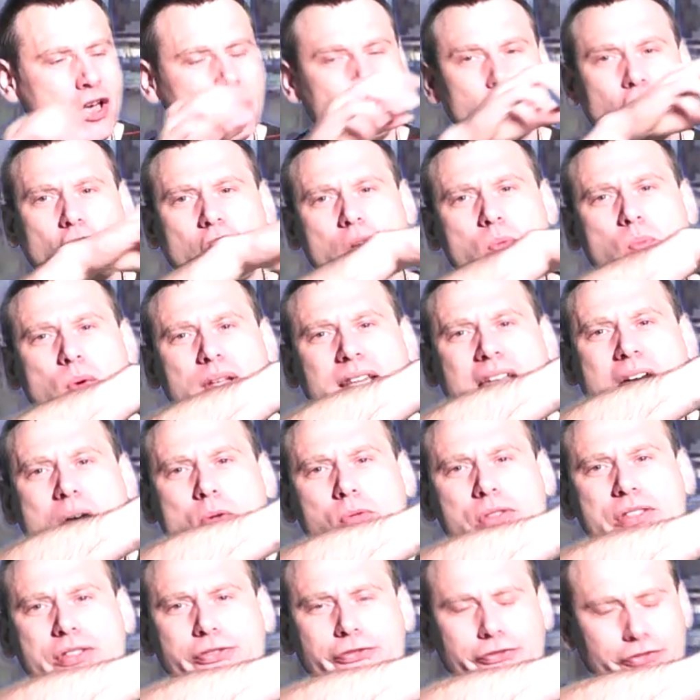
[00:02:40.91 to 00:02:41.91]
Now, when I
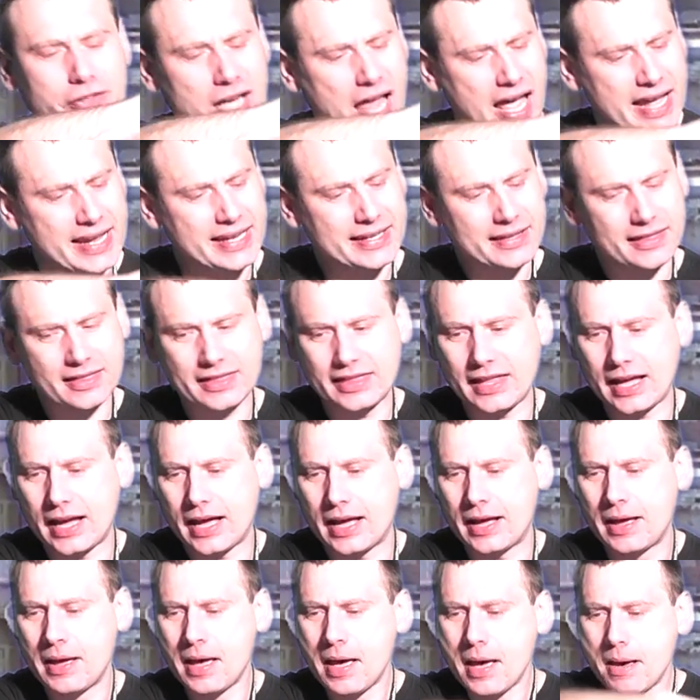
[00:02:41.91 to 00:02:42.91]
was flying
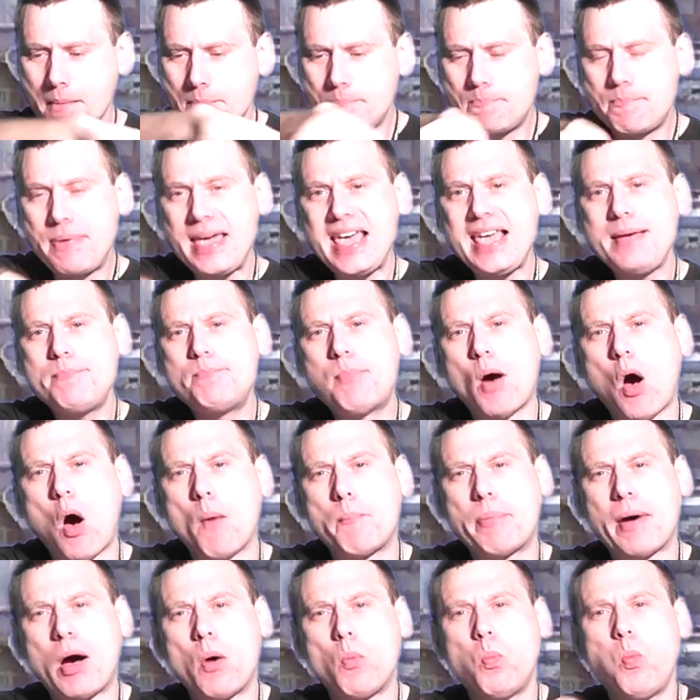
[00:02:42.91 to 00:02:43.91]
the
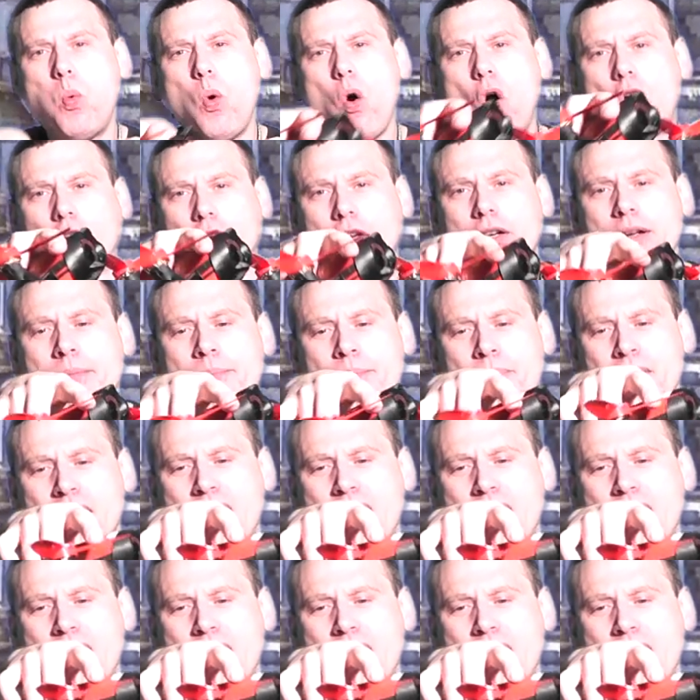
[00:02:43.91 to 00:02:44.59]
Bebop 1,